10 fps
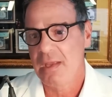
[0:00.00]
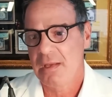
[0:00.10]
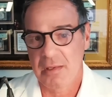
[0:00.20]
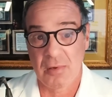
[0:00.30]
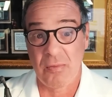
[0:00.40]

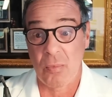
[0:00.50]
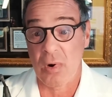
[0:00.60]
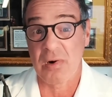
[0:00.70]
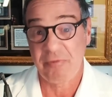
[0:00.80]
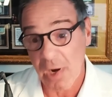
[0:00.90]
You don't
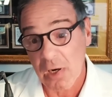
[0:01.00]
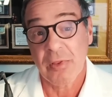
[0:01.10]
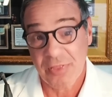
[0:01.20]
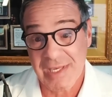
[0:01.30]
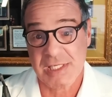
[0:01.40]
want to fuck
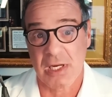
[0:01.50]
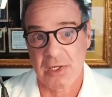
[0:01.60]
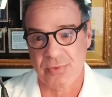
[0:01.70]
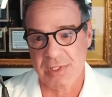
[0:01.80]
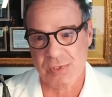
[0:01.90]
with these
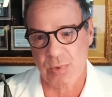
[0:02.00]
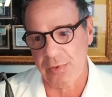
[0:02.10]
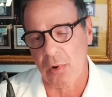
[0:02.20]
countries when they're